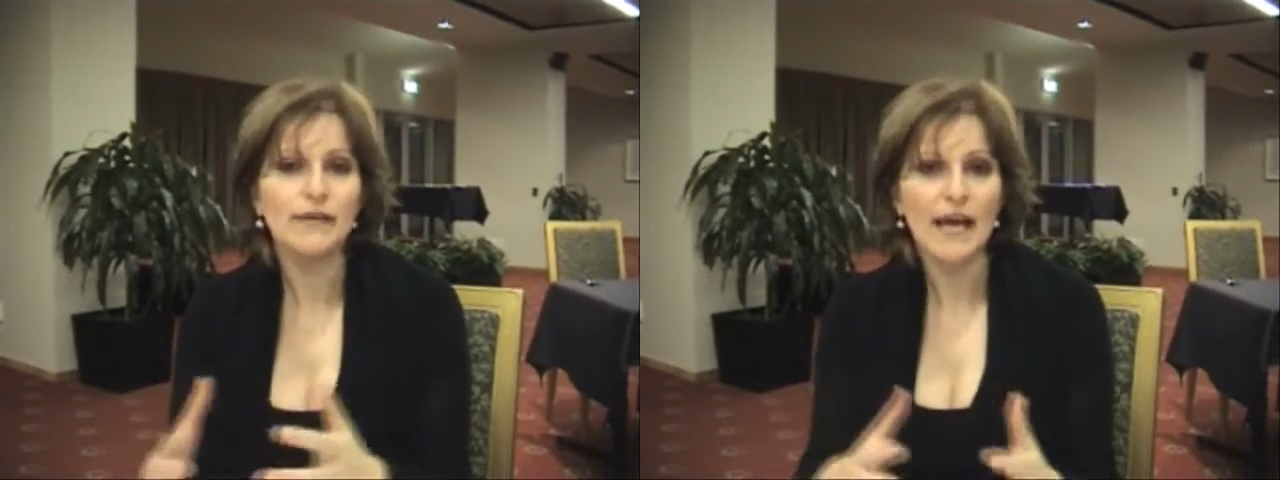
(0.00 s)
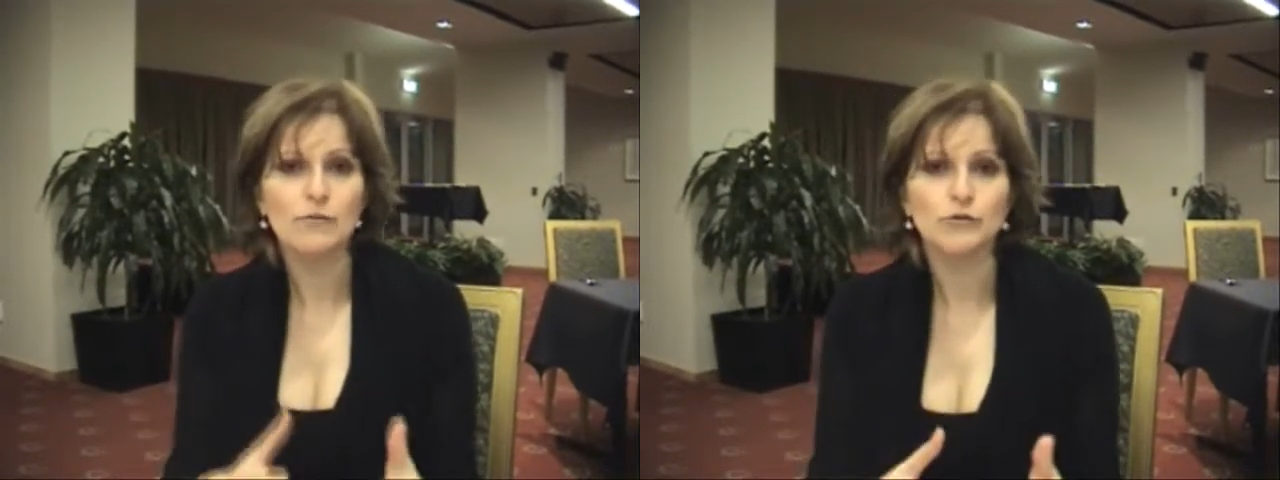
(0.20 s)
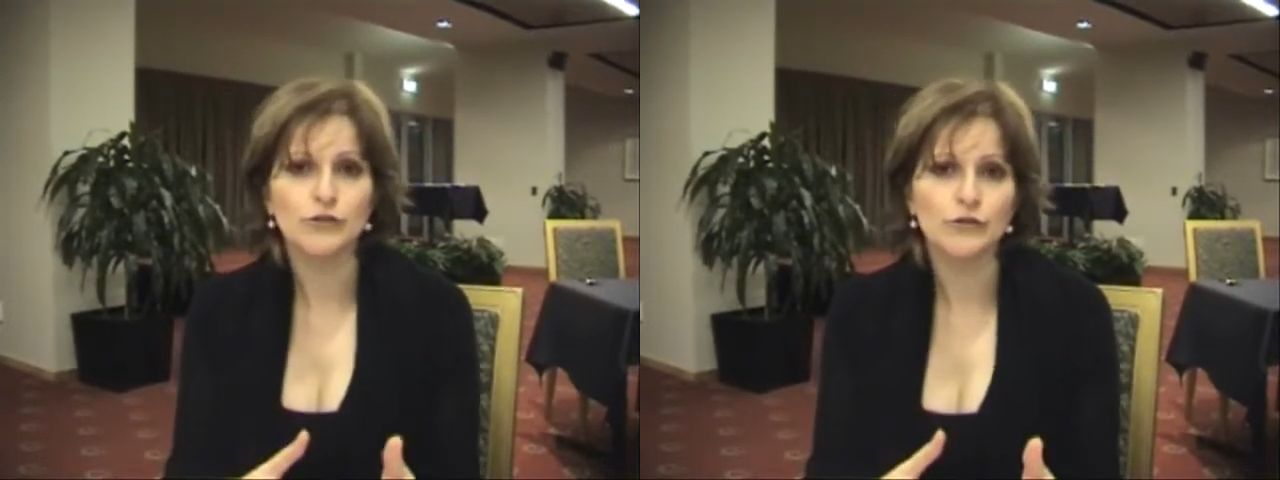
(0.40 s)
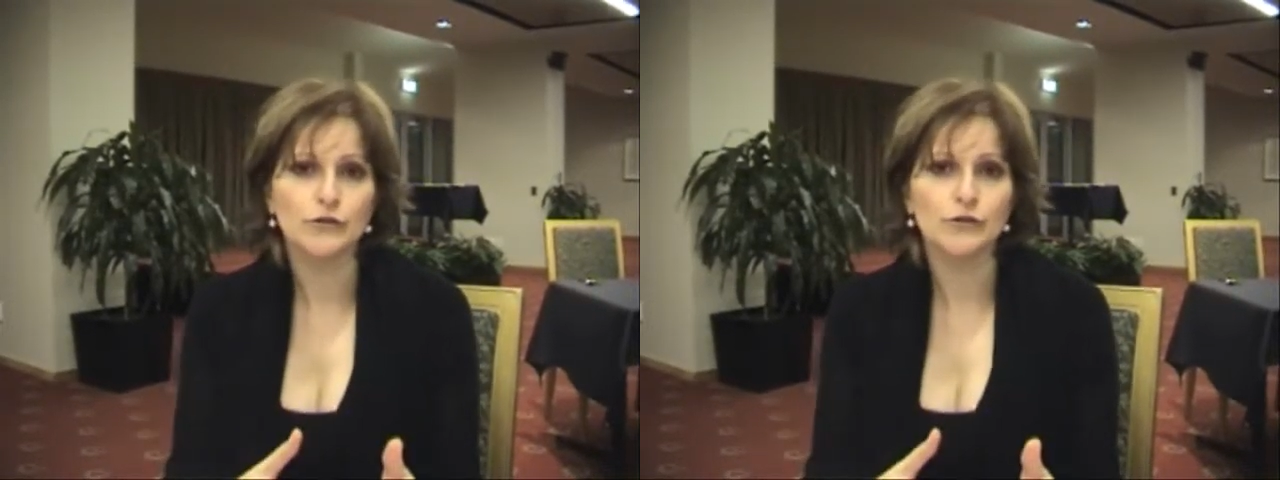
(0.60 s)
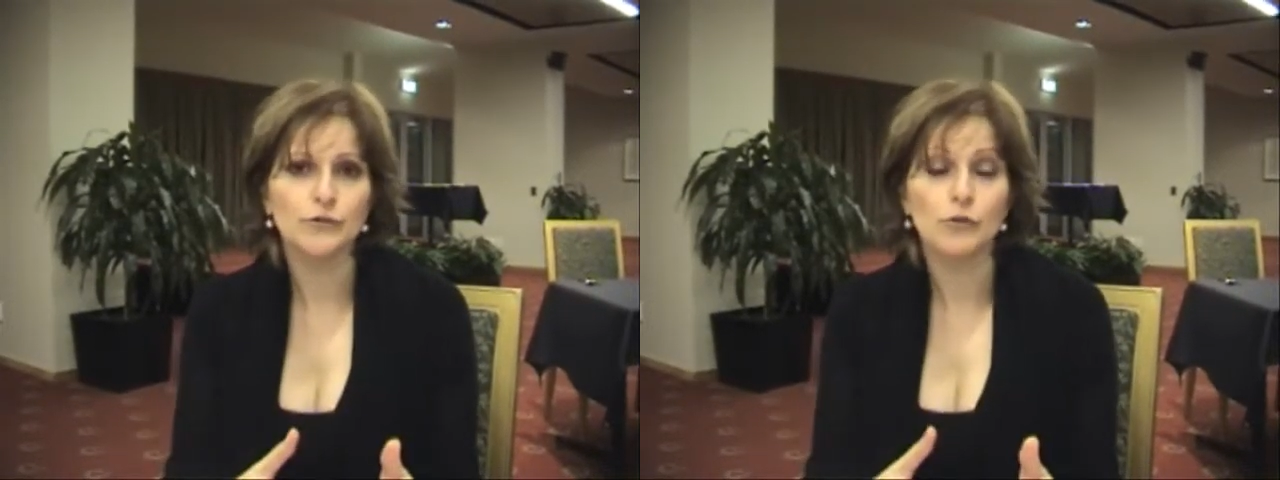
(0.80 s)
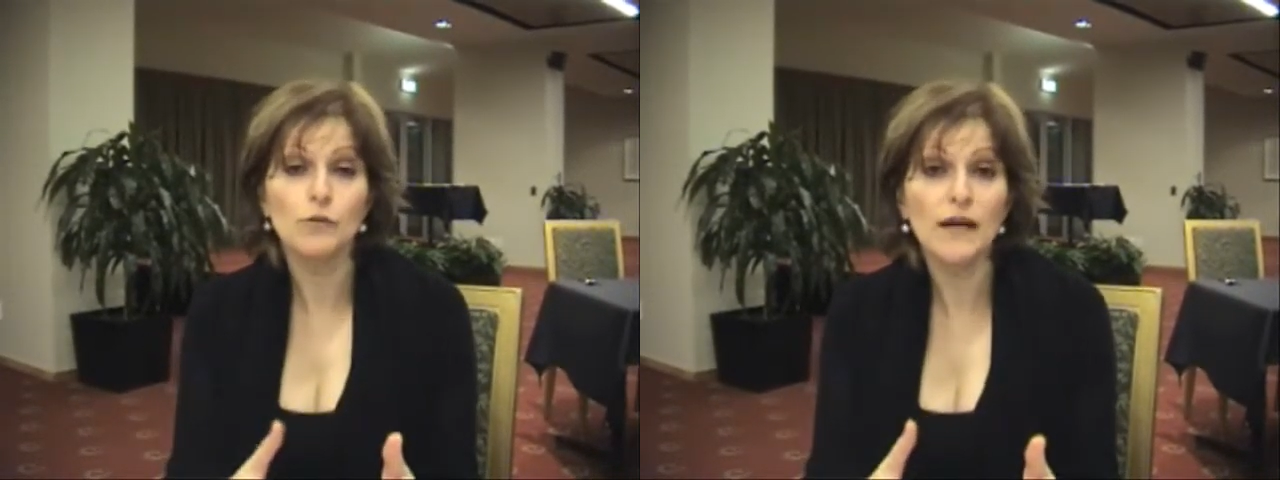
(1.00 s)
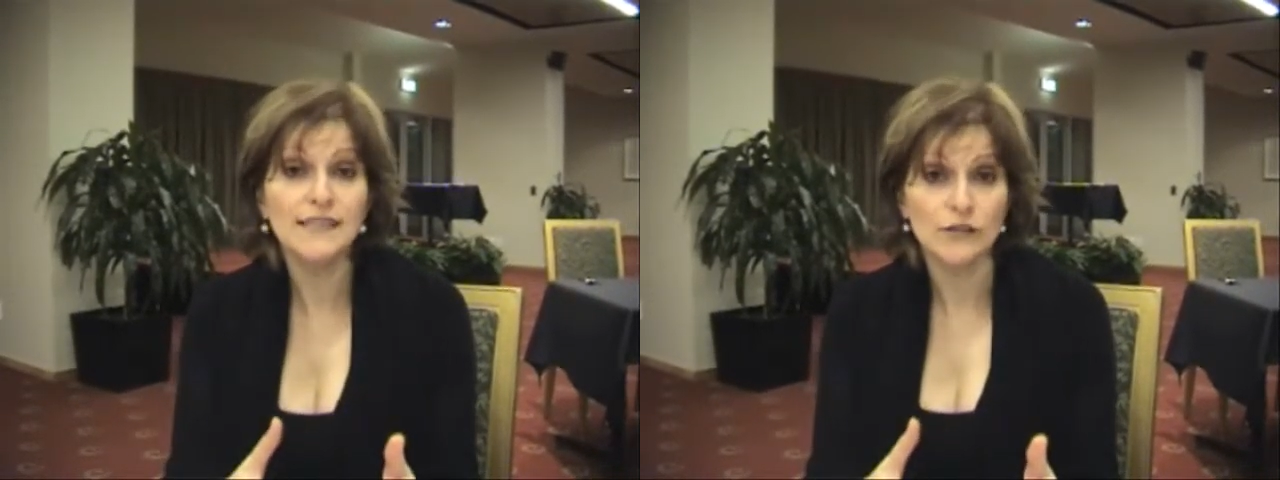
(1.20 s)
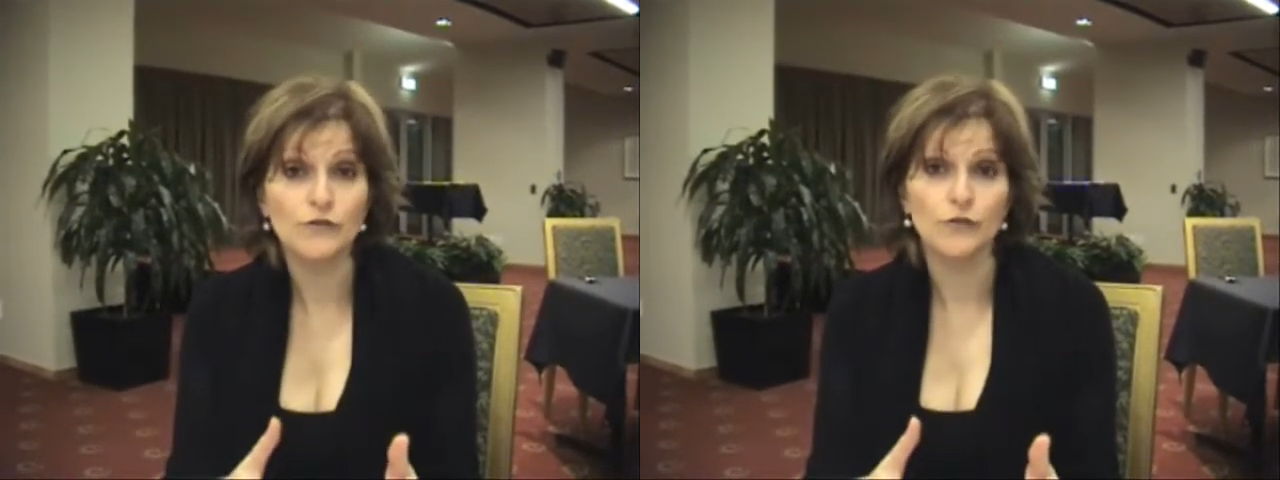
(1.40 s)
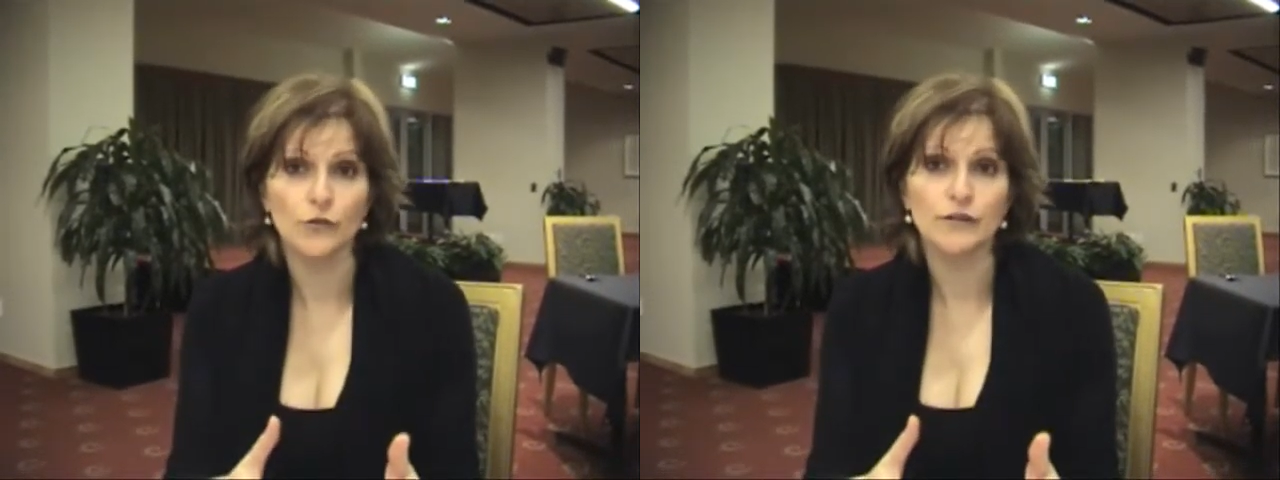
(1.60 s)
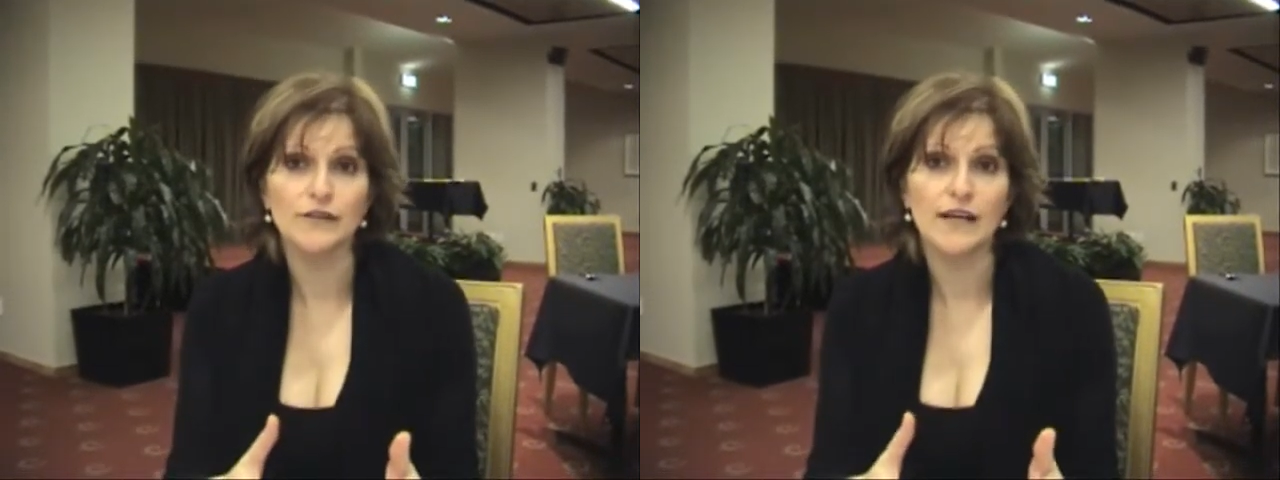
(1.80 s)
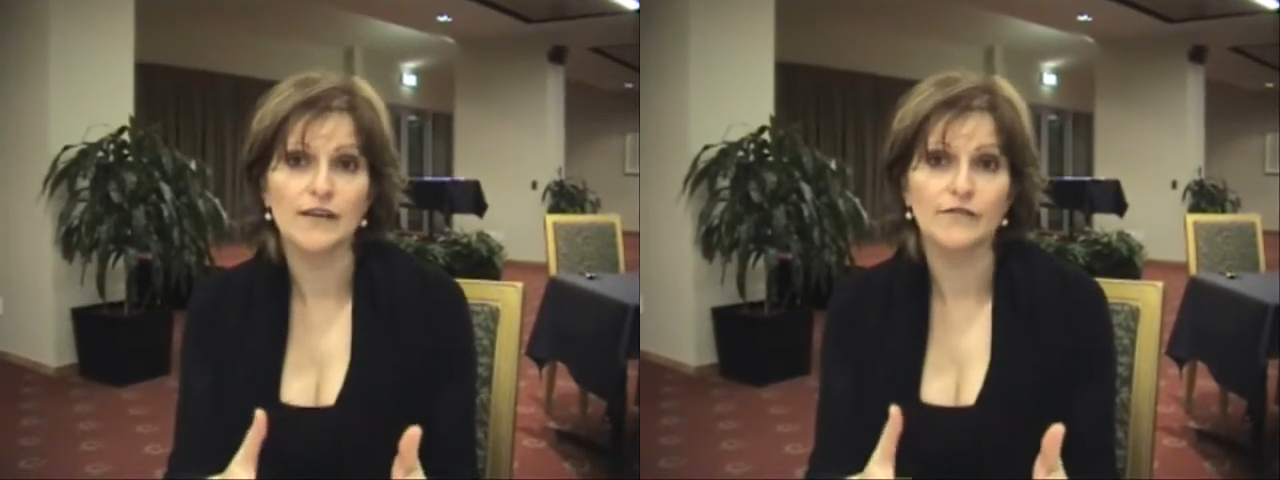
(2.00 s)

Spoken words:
be able to put myself forward